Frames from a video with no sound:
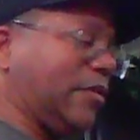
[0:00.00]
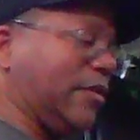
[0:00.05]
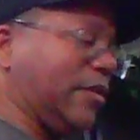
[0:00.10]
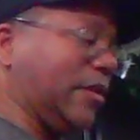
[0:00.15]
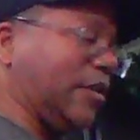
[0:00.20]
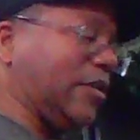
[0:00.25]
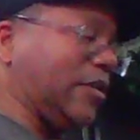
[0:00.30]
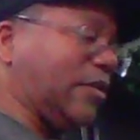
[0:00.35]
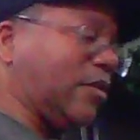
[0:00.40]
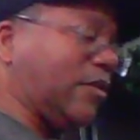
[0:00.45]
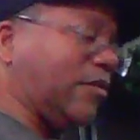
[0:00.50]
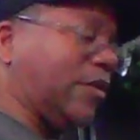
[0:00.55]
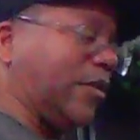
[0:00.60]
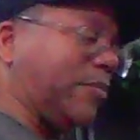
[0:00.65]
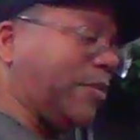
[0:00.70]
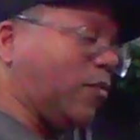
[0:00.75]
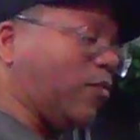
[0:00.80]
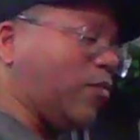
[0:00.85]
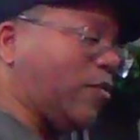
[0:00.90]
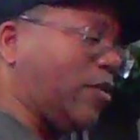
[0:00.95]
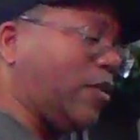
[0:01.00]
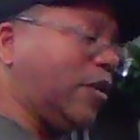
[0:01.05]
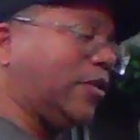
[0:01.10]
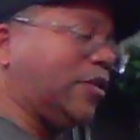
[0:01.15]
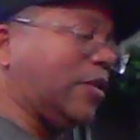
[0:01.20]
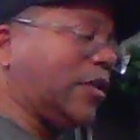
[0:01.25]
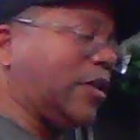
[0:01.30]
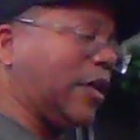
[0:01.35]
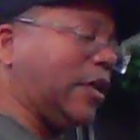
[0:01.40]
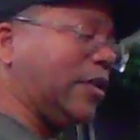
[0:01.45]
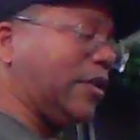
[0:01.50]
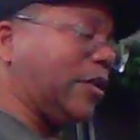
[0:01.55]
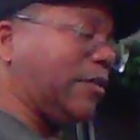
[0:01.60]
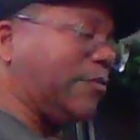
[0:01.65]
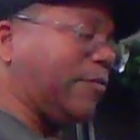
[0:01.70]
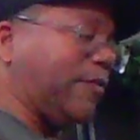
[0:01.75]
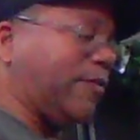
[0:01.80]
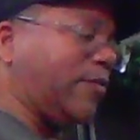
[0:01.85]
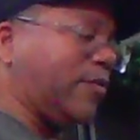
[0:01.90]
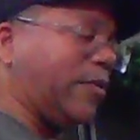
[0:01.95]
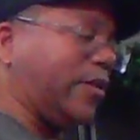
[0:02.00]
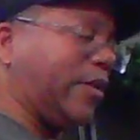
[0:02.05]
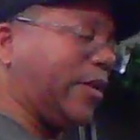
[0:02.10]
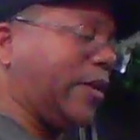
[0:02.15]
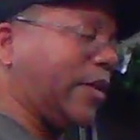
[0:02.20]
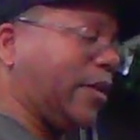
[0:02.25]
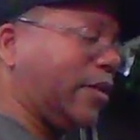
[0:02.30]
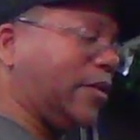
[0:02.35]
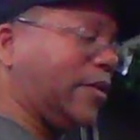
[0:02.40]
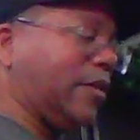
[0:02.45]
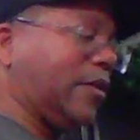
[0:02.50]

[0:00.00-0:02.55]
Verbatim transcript: This has already been washed. I did it beforehand.